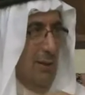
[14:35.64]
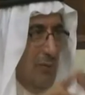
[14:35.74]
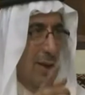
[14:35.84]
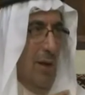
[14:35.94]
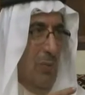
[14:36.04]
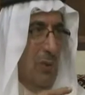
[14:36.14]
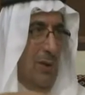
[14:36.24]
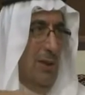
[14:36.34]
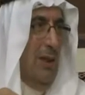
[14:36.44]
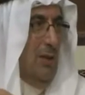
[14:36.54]
if we can put
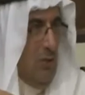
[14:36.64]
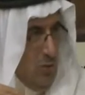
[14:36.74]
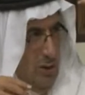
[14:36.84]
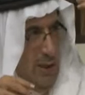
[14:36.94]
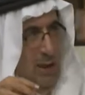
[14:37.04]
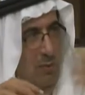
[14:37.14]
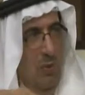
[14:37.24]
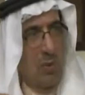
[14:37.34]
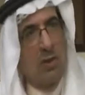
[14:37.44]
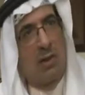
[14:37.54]
it, those days,
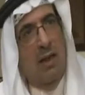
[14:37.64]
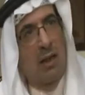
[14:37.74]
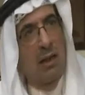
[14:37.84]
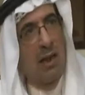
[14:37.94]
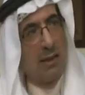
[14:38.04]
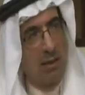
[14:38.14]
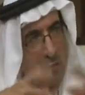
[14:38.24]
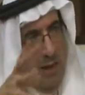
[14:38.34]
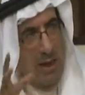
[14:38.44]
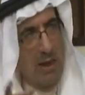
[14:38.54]
because Al-Qasim
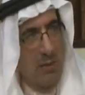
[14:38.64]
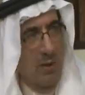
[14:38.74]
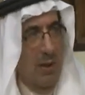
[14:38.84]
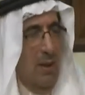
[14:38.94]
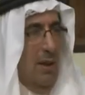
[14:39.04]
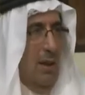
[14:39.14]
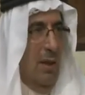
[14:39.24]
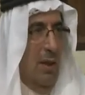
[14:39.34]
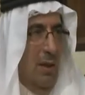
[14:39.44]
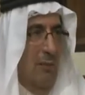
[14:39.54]
area were
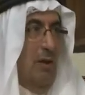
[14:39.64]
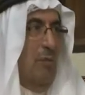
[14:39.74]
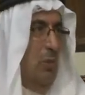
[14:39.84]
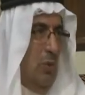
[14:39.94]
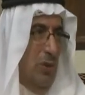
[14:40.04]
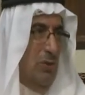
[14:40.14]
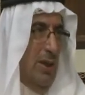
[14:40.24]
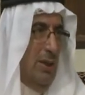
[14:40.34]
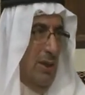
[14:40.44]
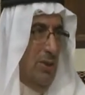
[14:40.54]
a very poor and
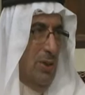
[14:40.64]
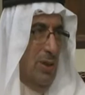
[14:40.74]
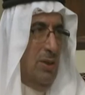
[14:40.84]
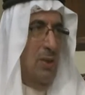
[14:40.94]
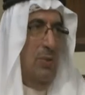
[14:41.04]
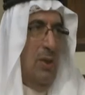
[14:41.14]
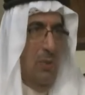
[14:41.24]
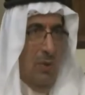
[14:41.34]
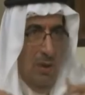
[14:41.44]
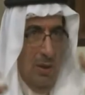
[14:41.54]
dry country. So they
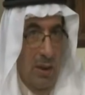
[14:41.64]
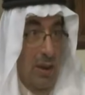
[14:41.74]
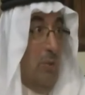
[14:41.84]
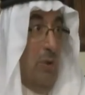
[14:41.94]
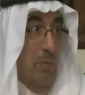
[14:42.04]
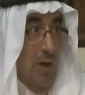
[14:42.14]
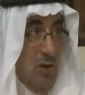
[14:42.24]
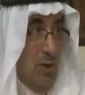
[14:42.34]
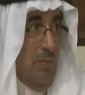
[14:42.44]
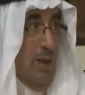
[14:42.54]
were
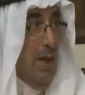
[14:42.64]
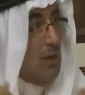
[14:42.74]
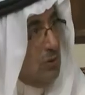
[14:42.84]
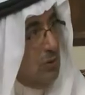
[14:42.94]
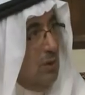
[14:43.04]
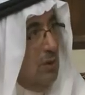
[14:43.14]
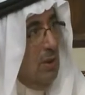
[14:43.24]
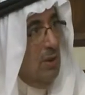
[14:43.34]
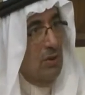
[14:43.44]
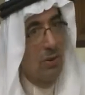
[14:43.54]
merchants by nature.
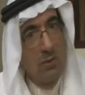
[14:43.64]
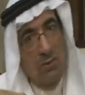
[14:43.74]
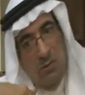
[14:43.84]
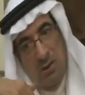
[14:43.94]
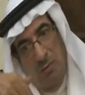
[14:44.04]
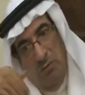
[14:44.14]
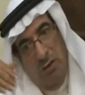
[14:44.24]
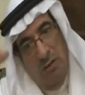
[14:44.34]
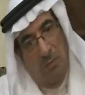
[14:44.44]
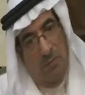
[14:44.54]
So some of
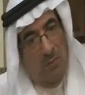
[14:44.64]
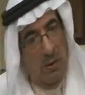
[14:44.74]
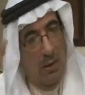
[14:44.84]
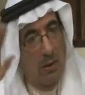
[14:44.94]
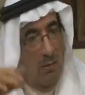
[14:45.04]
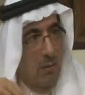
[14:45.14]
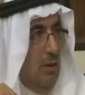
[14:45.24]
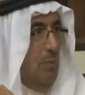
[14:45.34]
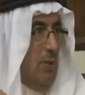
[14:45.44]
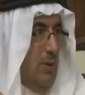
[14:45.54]
them,
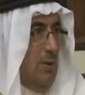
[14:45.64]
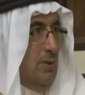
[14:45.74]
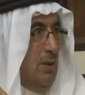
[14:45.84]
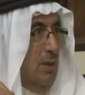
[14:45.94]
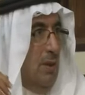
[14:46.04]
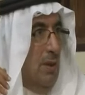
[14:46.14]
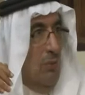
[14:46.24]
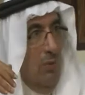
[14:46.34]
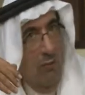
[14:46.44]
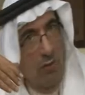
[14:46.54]
they're brothers.
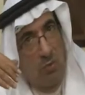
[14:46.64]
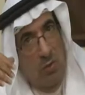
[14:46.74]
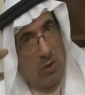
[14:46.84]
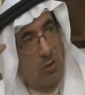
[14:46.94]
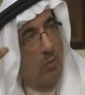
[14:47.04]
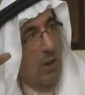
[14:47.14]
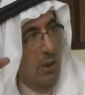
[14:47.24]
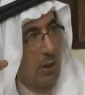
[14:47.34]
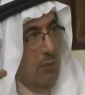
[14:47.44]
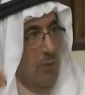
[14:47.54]
One of them went to
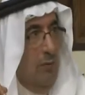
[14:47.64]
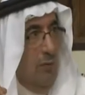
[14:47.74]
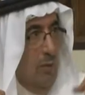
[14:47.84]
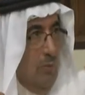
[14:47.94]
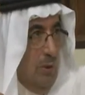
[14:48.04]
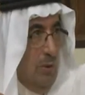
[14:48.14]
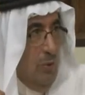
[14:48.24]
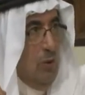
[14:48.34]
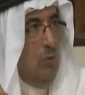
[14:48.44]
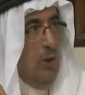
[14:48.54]
Bahrain, one of them went to
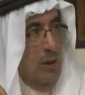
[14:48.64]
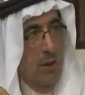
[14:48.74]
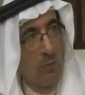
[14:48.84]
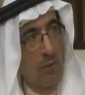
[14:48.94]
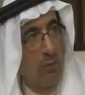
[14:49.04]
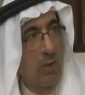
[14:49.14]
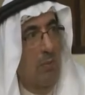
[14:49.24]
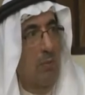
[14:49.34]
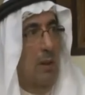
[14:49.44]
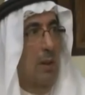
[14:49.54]
Kuwait, and one of
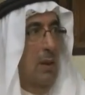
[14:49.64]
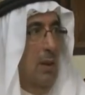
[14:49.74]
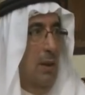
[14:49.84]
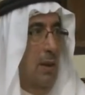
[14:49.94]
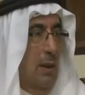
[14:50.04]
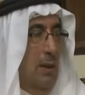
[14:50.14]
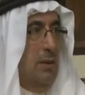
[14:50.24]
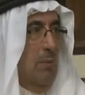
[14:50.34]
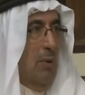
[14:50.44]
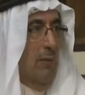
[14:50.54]
them in
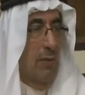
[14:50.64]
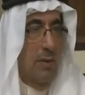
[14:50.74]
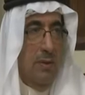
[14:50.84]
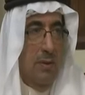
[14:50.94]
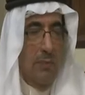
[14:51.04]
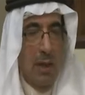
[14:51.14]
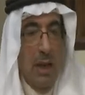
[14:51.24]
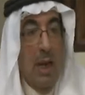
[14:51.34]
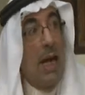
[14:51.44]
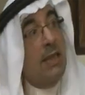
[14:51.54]
Eastern Province.
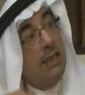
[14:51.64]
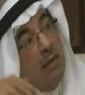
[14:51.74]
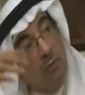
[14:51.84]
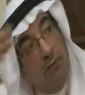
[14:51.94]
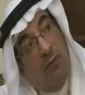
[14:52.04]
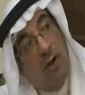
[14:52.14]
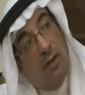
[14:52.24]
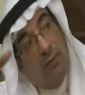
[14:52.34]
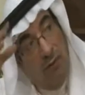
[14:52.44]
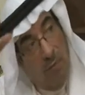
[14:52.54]
And some of
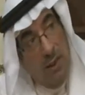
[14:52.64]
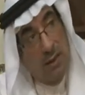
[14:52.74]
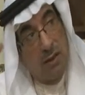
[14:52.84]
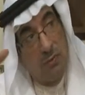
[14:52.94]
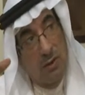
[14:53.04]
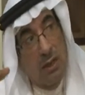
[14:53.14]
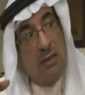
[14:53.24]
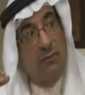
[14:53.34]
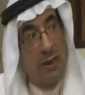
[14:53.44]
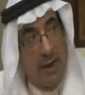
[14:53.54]
the families, they went
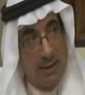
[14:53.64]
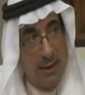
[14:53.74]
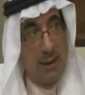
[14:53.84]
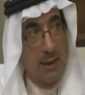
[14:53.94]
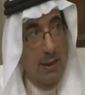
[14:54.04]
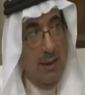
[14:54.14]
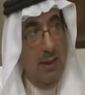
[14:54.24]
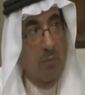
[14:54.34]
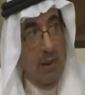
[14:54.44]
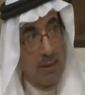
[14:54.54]
as far as India
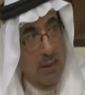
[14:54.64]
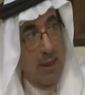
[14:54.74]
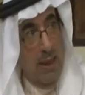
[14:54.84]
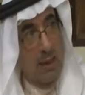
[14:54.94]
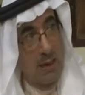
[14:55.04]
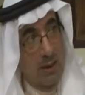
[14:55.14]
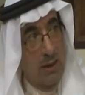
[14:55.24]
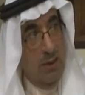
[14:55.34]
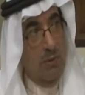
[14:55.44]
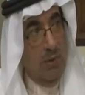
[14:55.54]
and Palestine and Egypt.